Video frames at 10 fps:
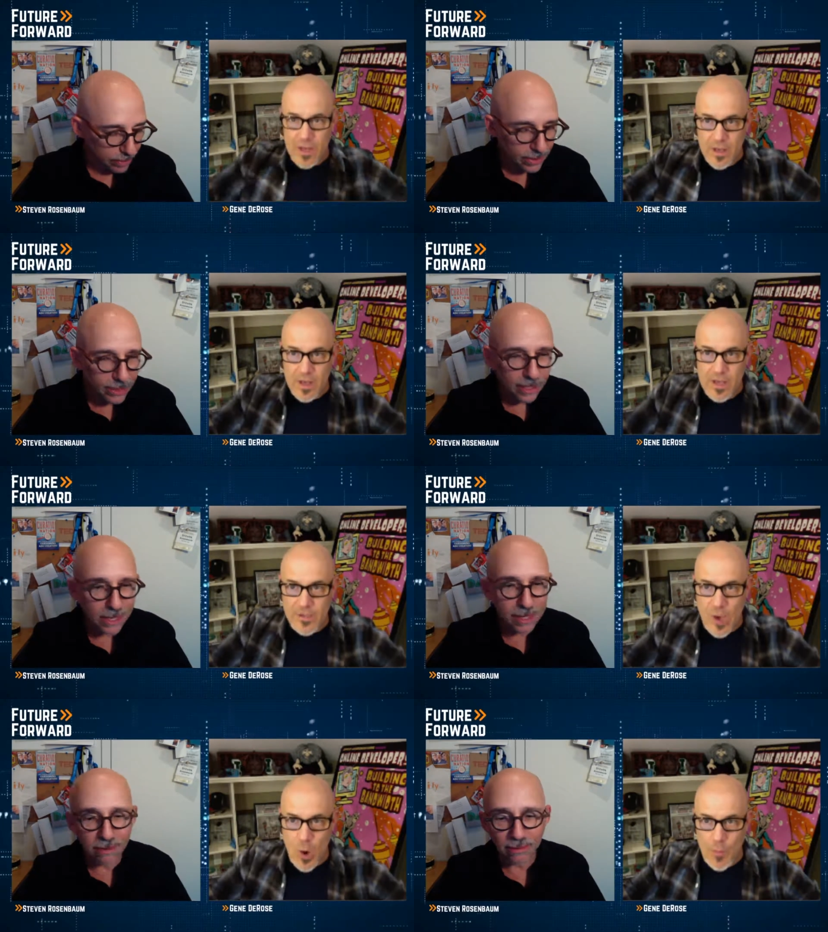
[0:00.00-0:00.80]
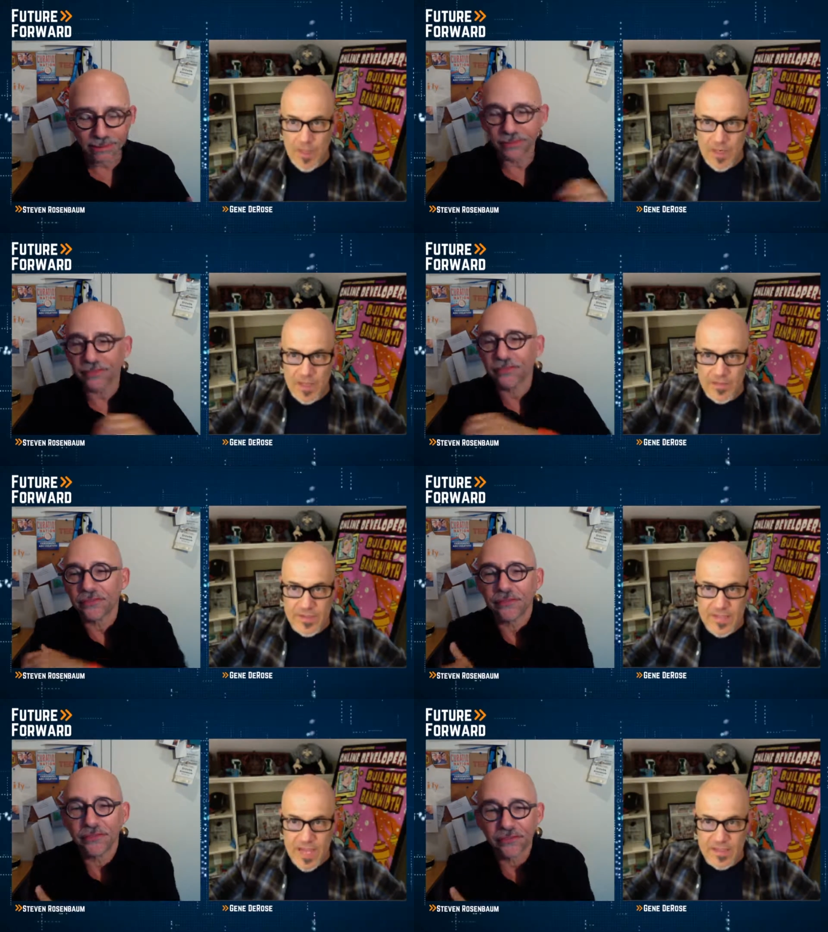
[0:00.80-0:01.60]
Speaker 1: is open in the
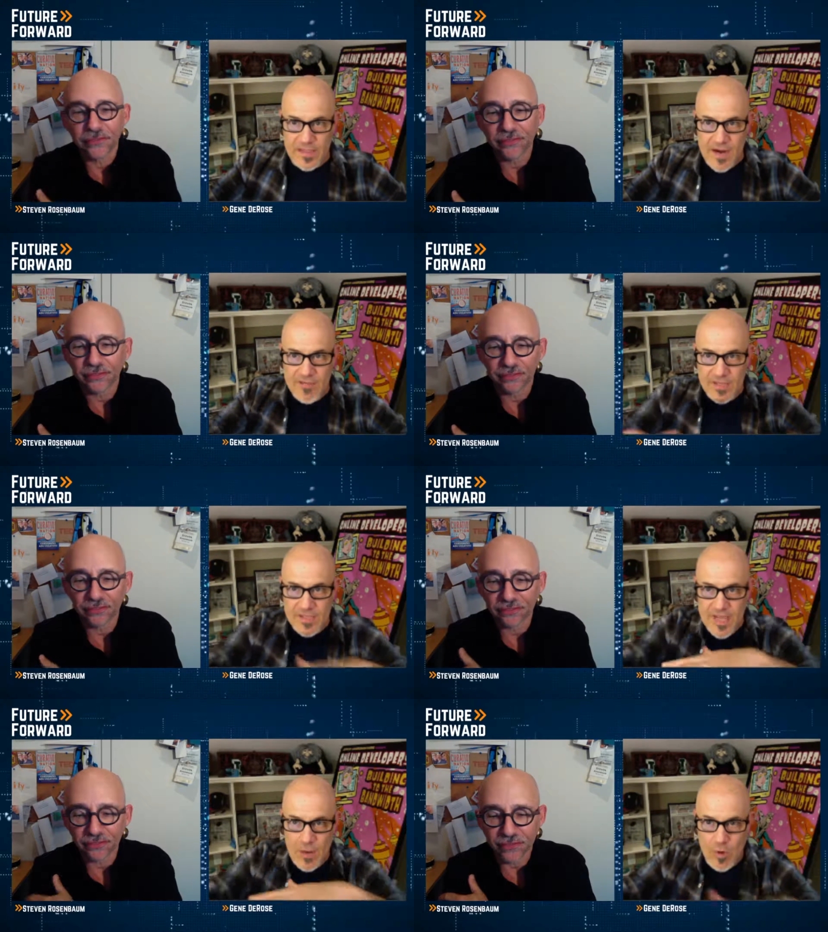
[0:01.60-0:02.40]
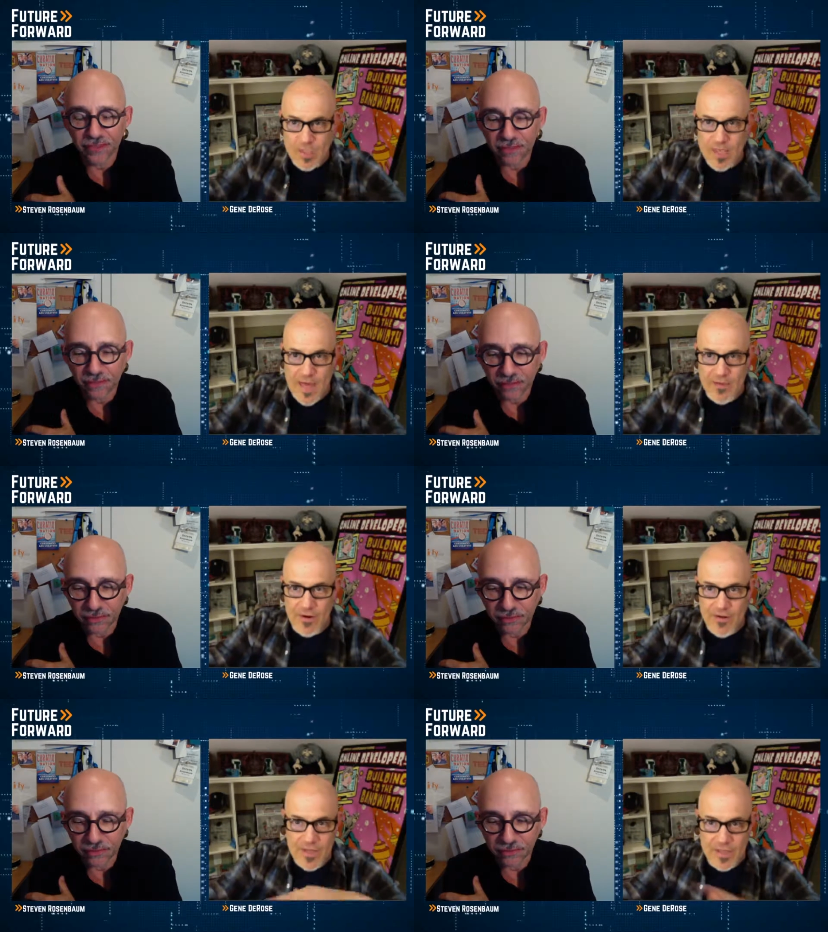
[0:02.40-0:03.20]
sense that everything's networked together,
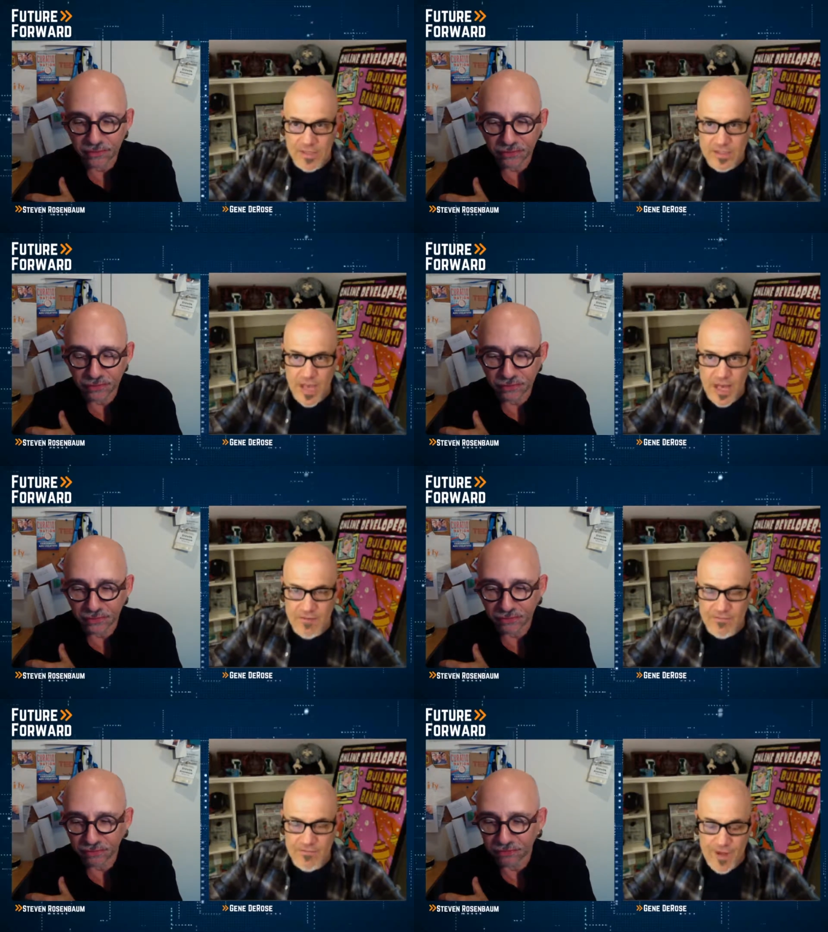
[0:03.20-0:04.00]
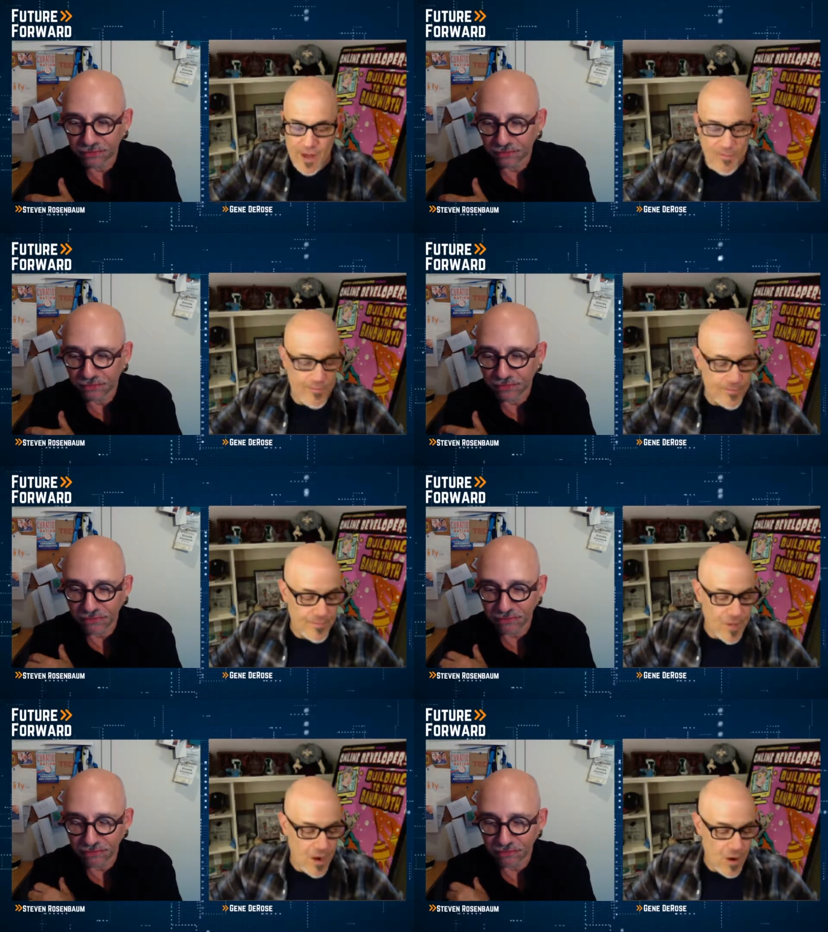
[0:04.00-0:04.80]
everything's kind of um, you
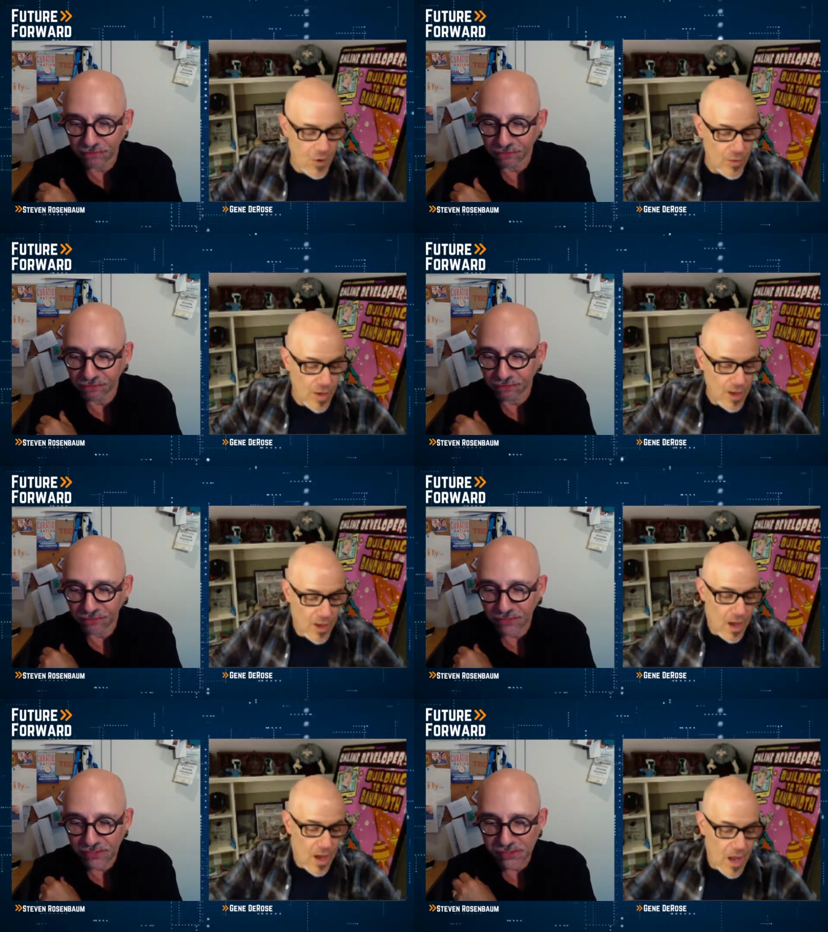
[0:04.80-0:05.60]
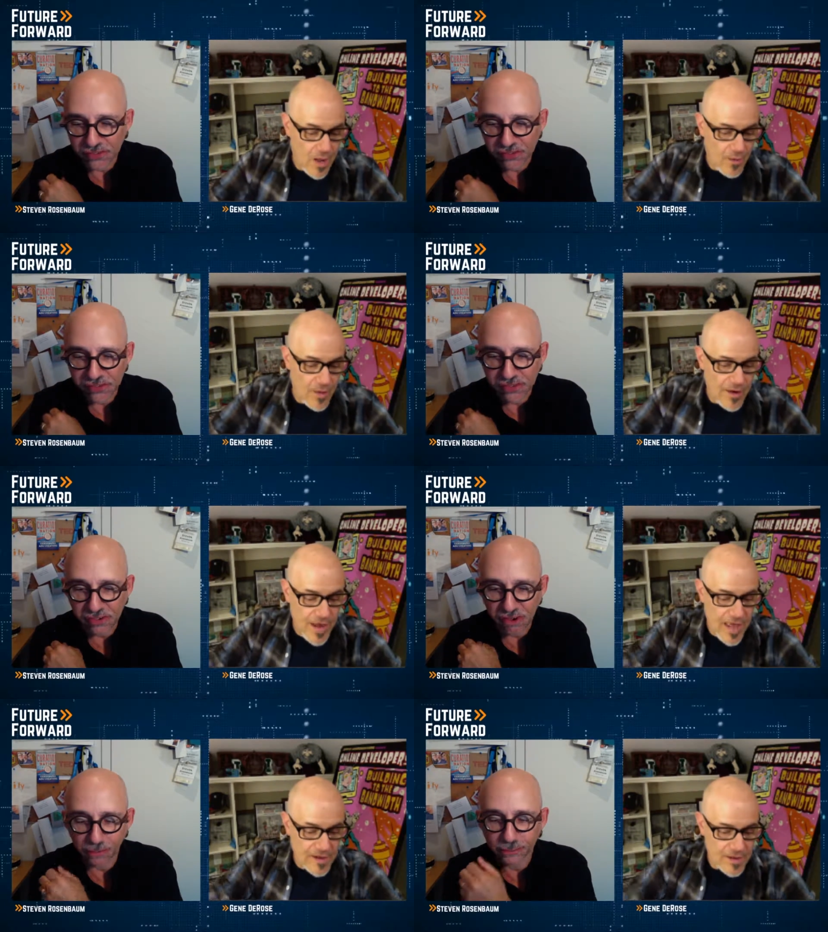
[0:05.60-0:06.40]
know uh,
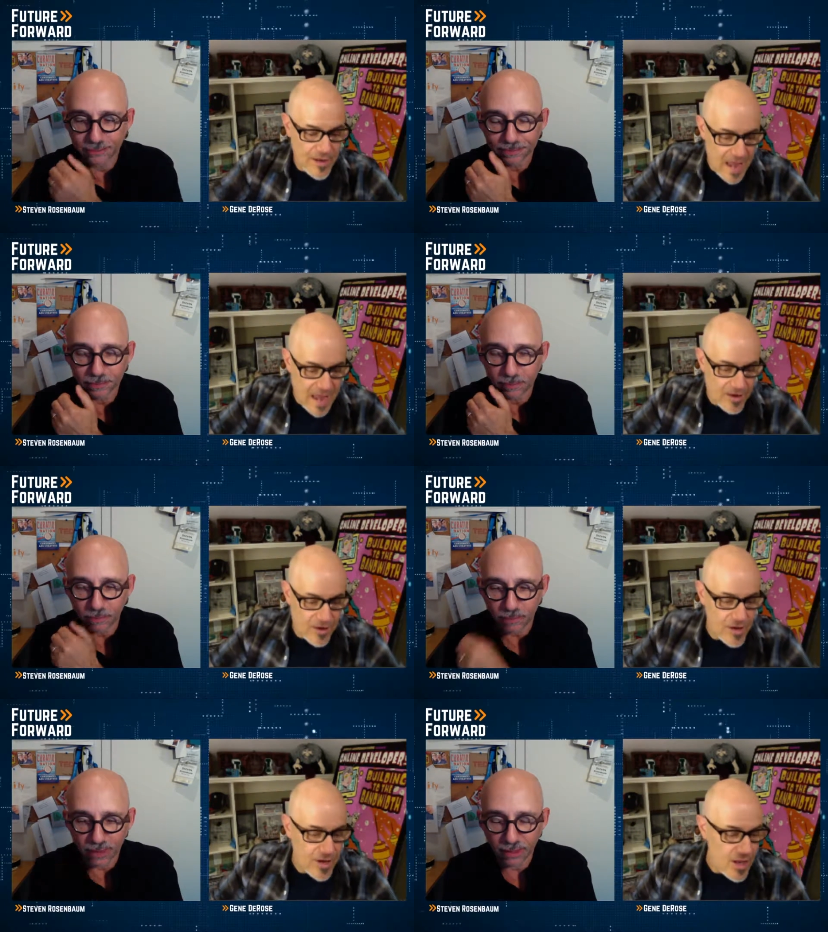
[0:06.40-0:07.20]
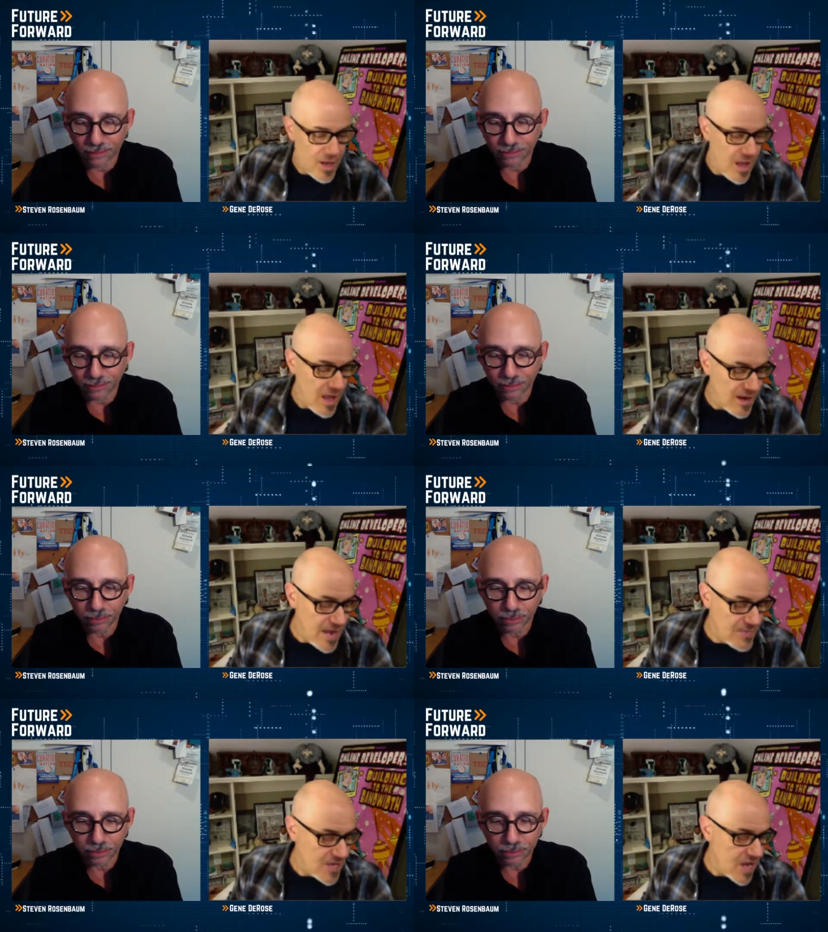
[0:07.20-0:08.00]
internet anchored and
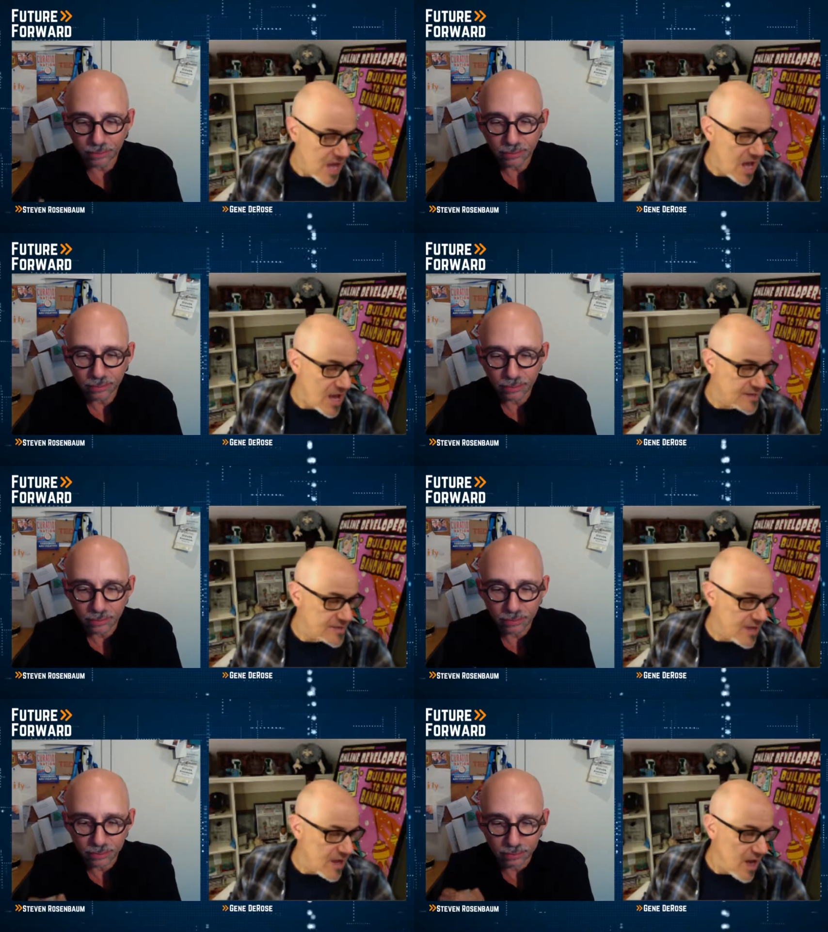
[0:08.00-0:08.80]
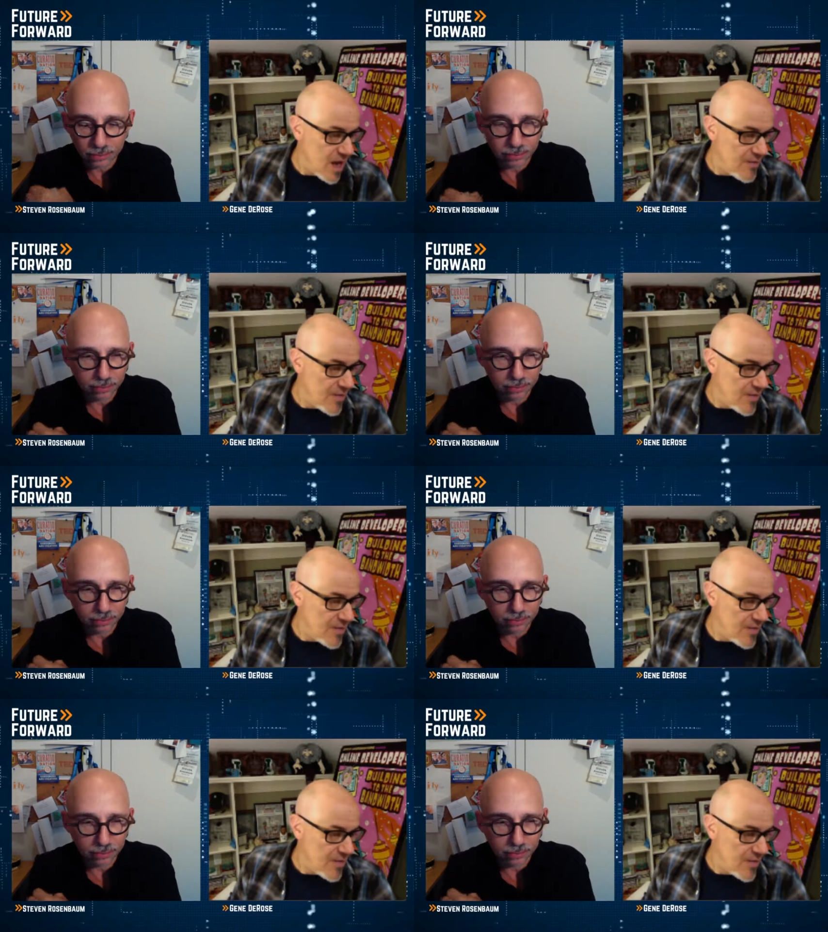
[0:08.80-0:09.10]
APIs. Um,